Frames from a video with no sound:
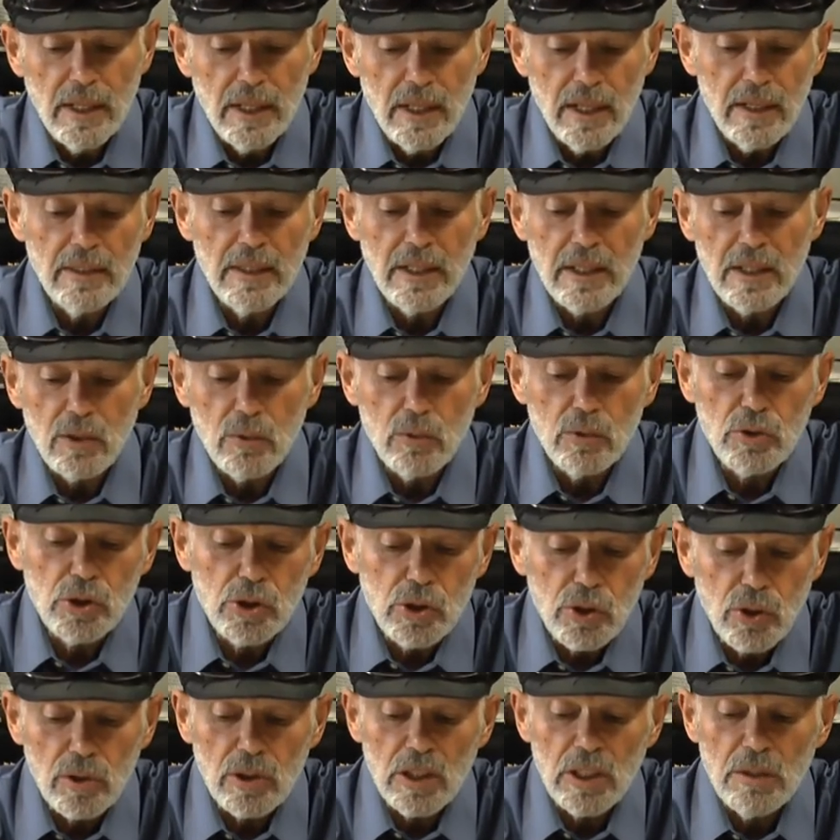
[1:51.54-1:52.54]
and that it will
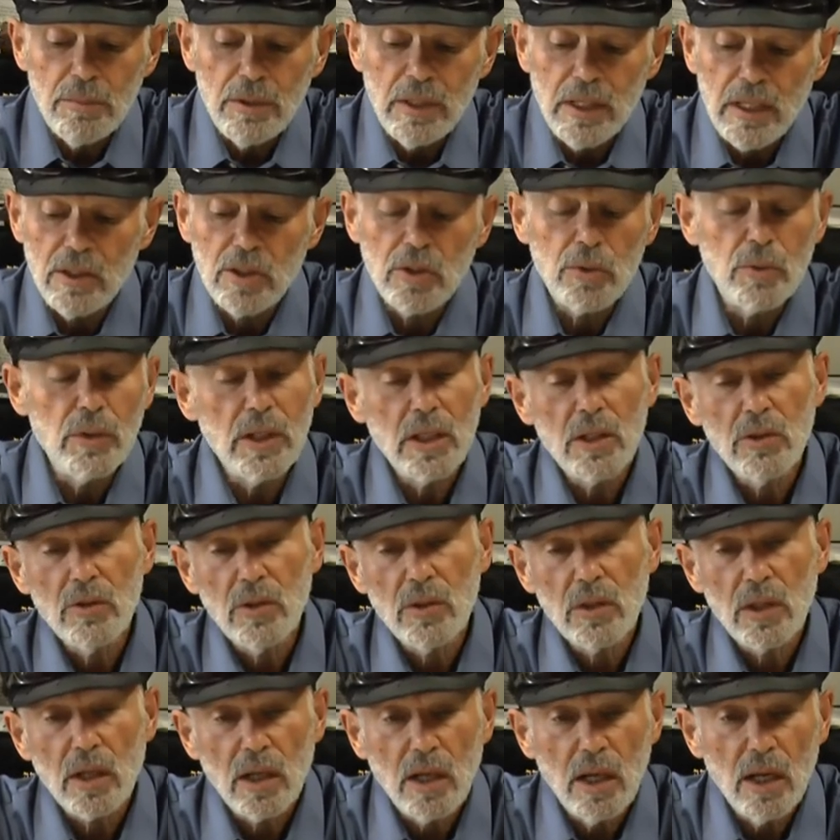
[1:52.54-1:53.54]
shortly be entering
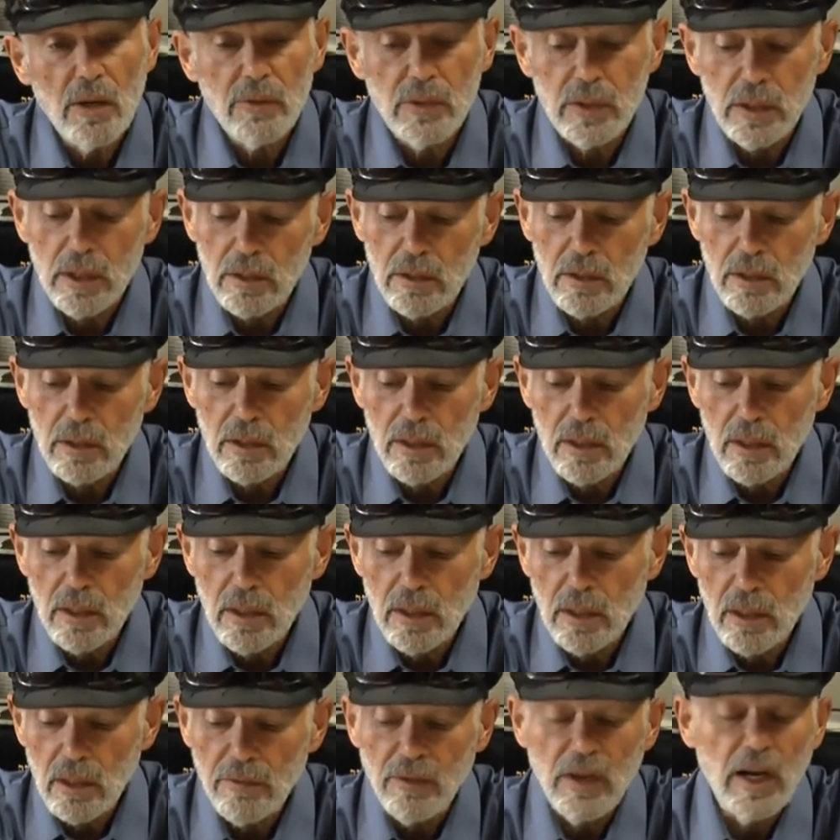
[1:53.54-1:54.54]
into the covenant
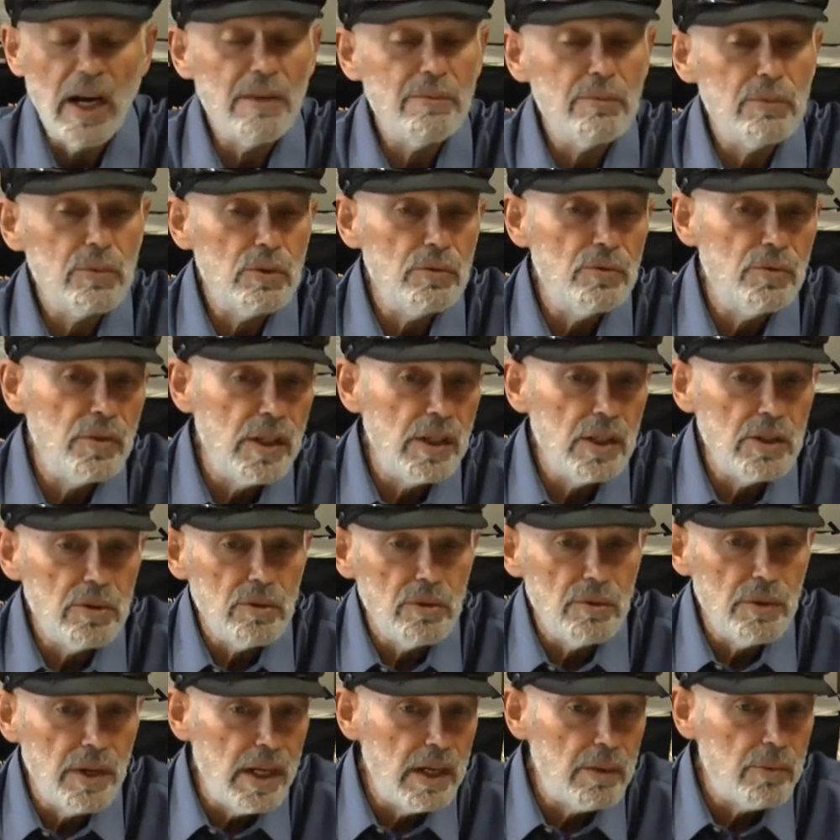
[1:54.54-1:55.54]
of Abram Avinu
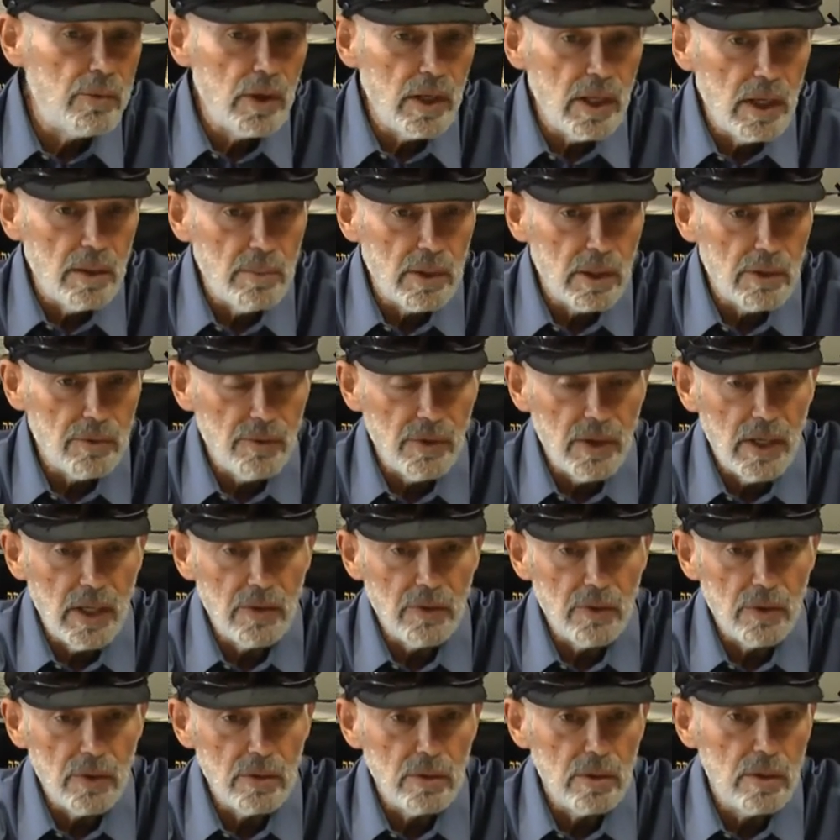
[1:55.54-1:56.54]
of Abraham our
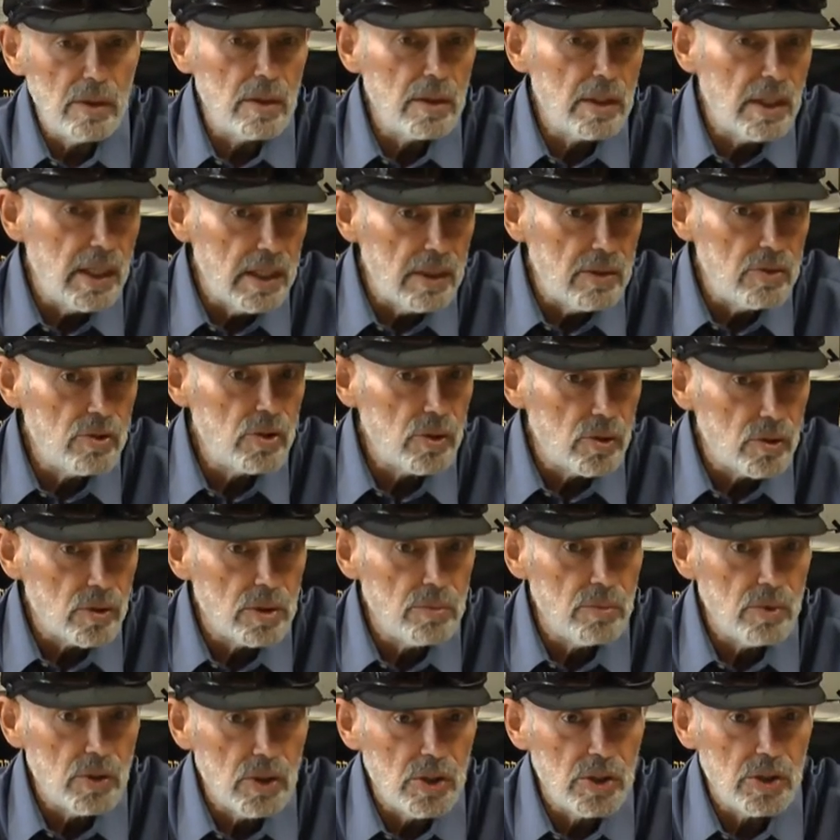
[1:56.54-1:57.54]
father. Again,
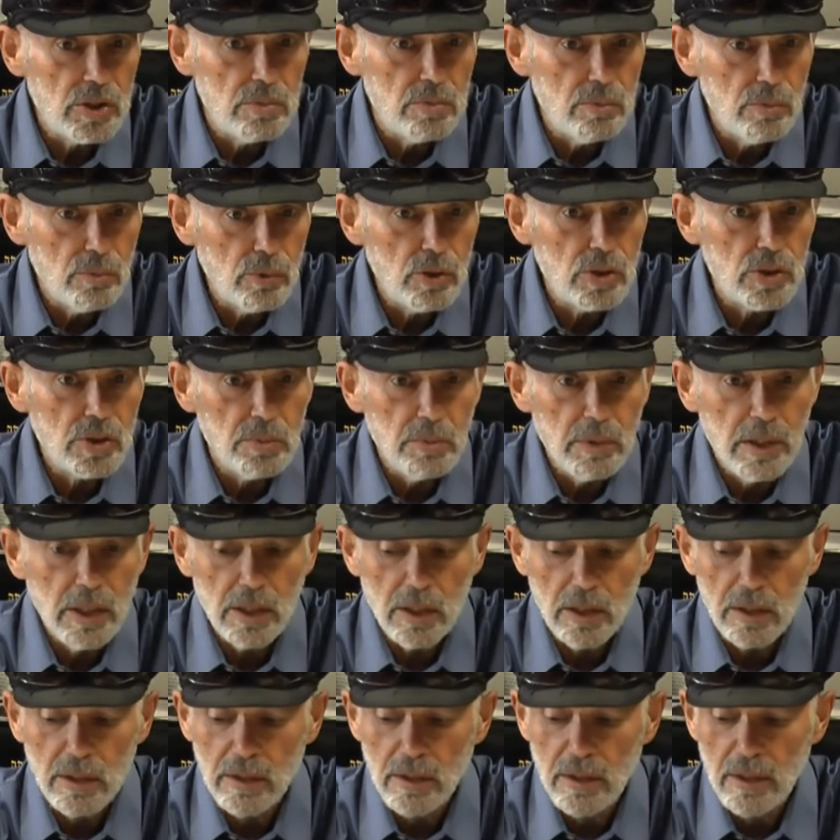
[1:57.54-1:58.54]
circumcision, bris
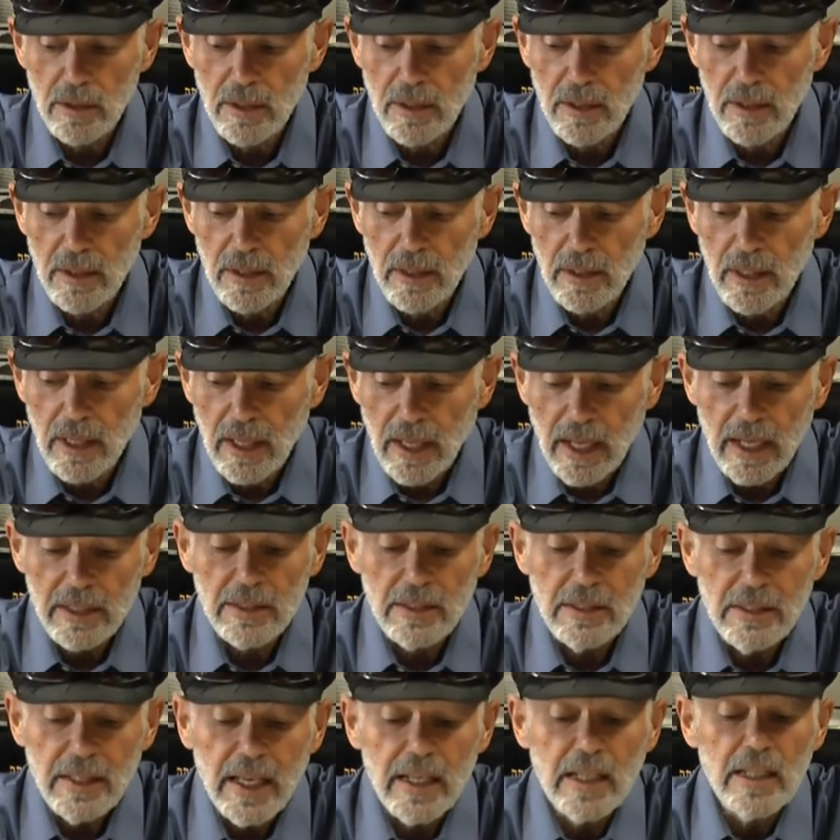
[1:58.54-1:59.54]
milah. On
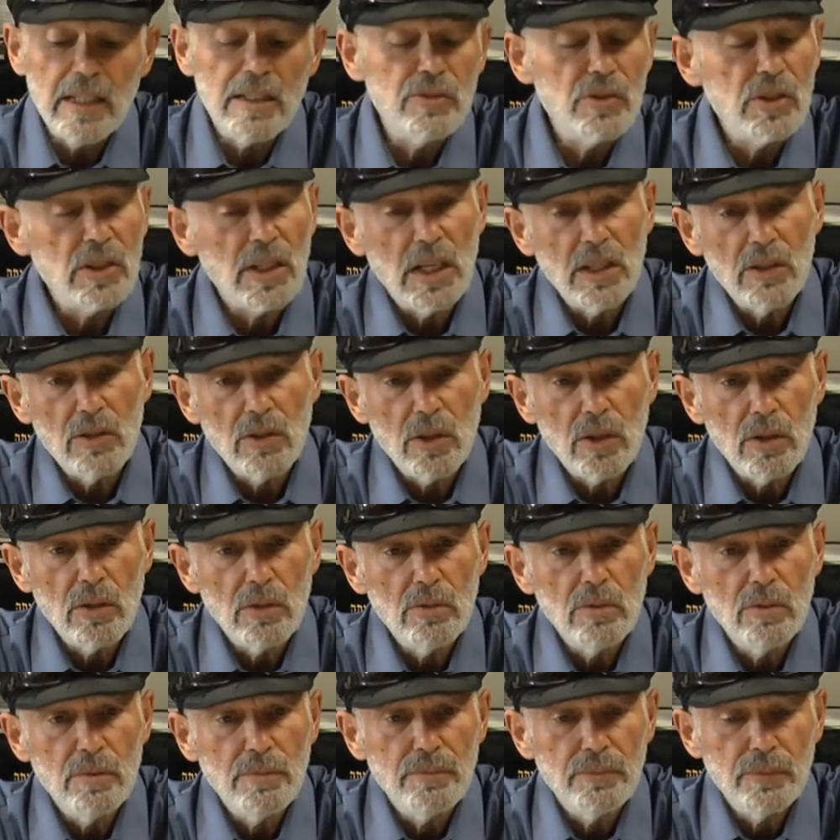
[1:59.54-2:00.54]
the negative side, though,
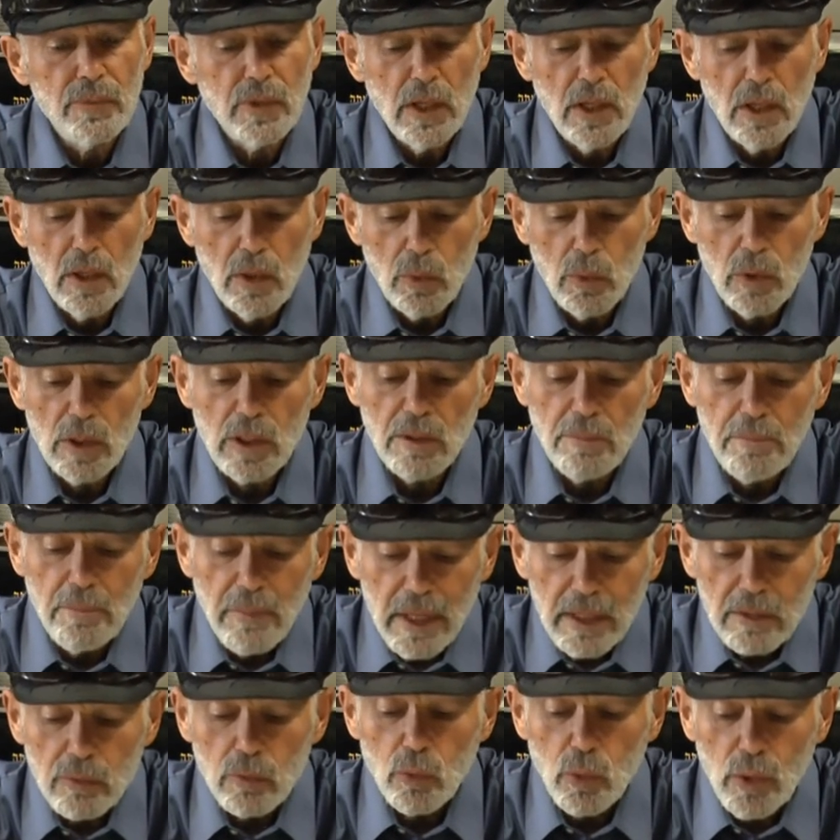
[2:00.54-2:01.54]
we
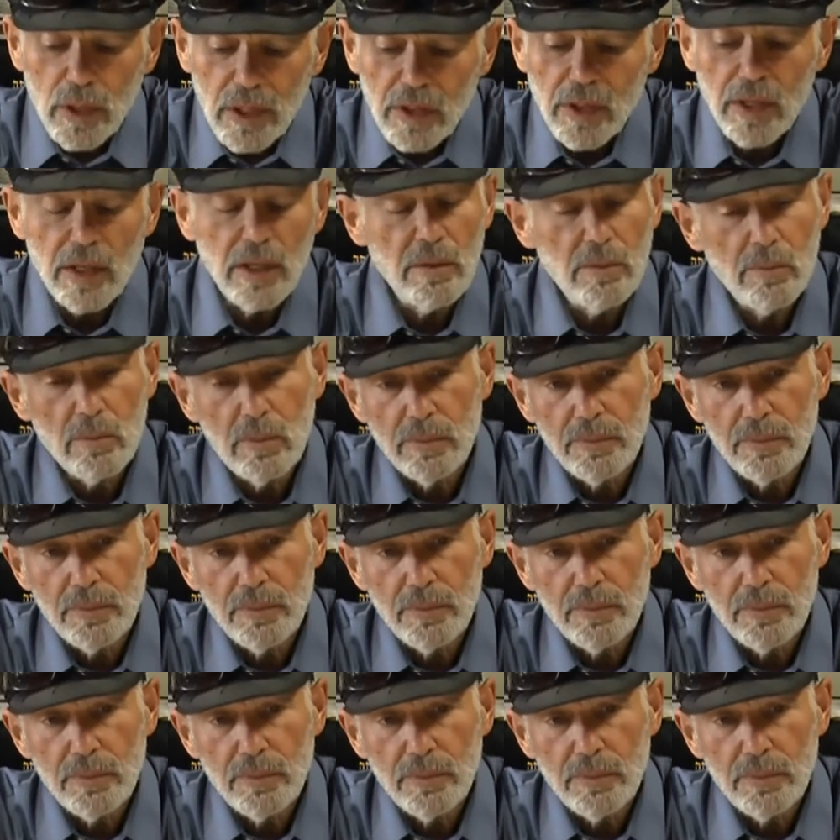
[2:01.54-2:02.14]
lament with him